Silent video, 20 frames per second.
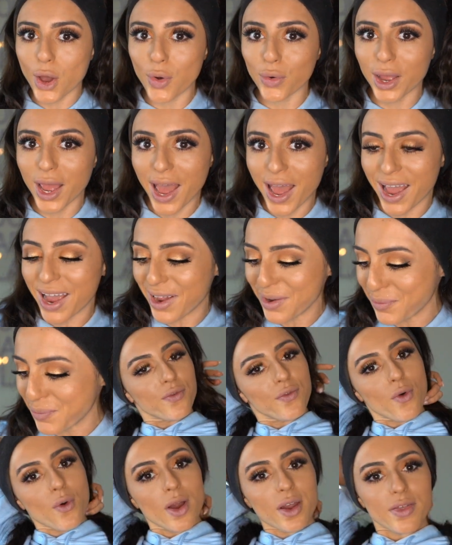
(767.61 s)
Okay,
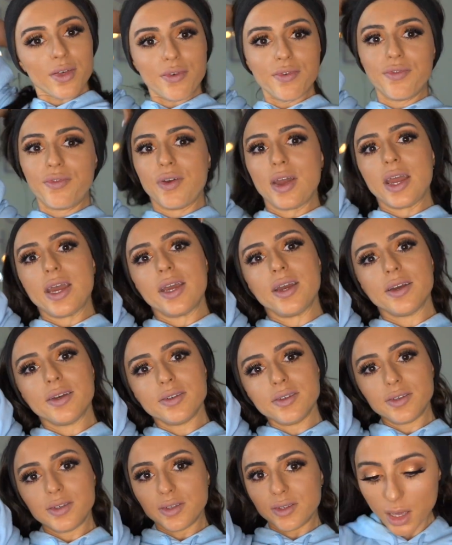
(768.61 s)
for the
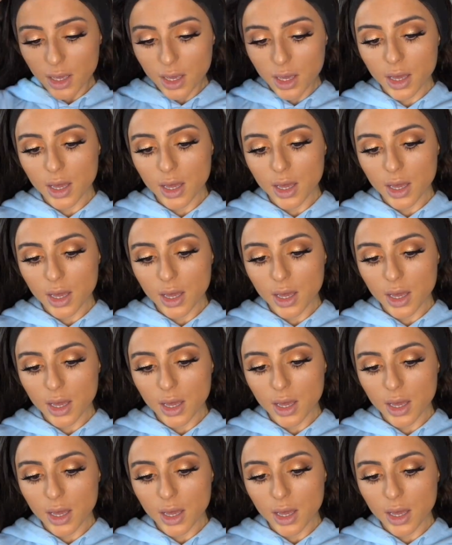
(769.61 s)
face,